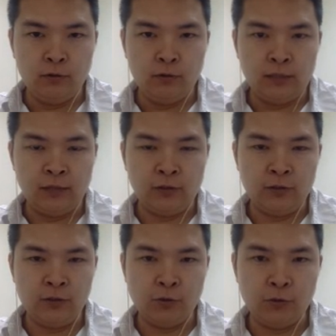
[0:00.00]
another
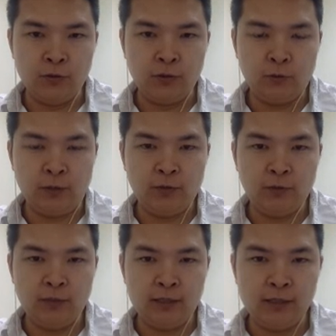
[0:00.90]
shoulder, try to
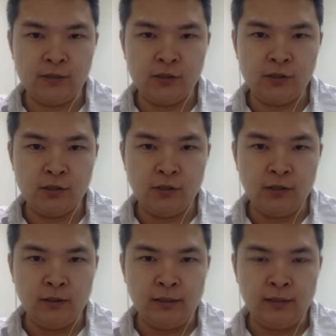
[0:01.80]
touch
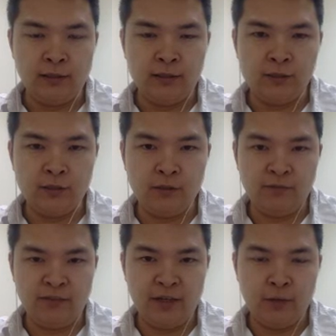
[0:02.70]
and touch it,
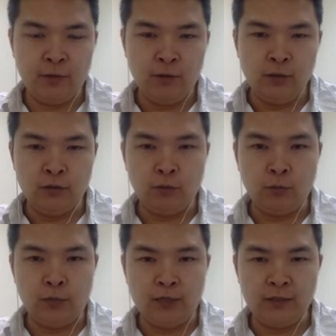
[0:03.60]
fail, so
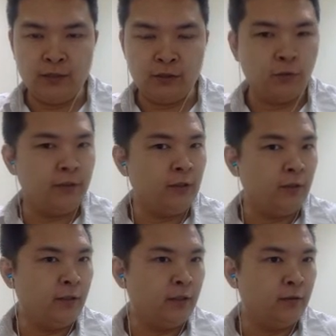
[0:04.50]
price is going down
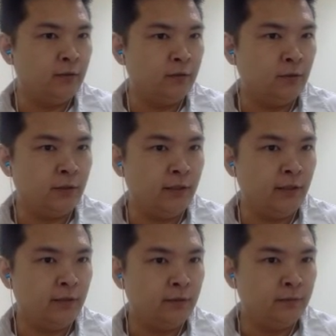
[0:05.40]
again. Okay,
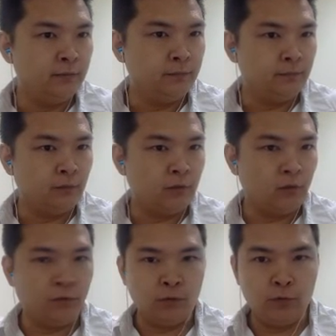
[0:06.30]
so
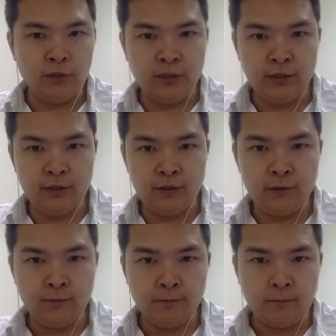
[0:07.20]
from here,
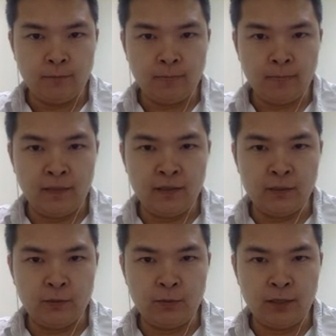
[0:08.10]
this
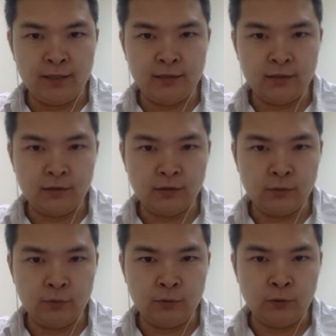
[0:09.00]
price
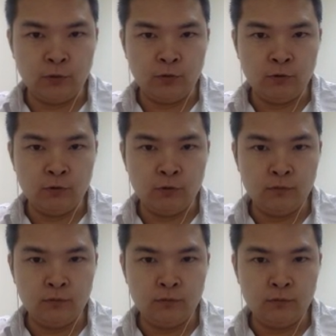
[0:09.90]
will go
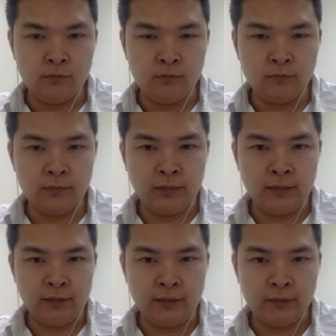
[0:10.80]
down
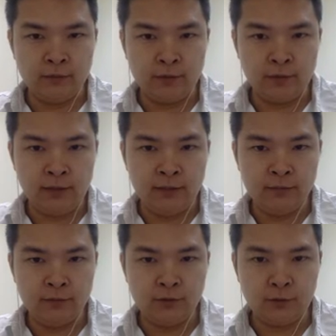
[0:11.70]
again. Okay,
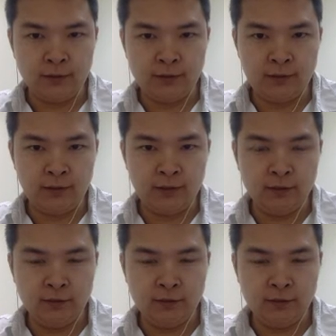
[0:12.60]
so let's see